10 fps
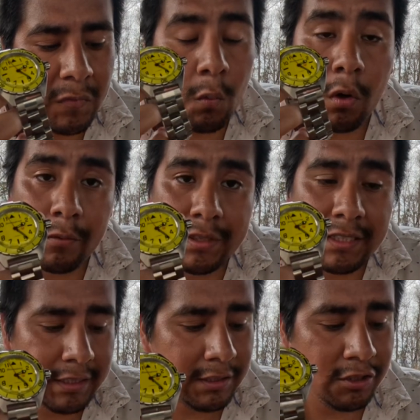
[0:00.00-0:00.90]
water
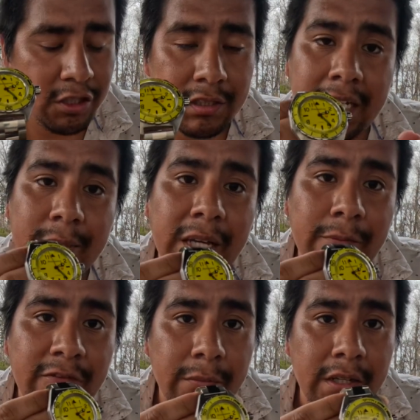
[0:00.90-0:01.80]
resistance, just like my
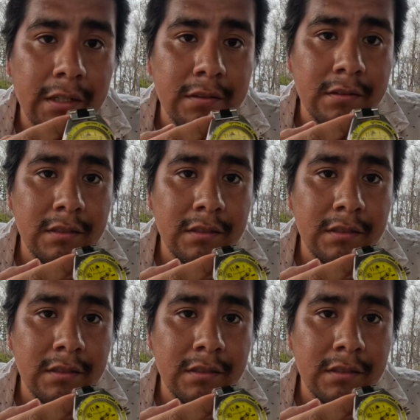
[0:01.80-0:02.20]
Amphibia.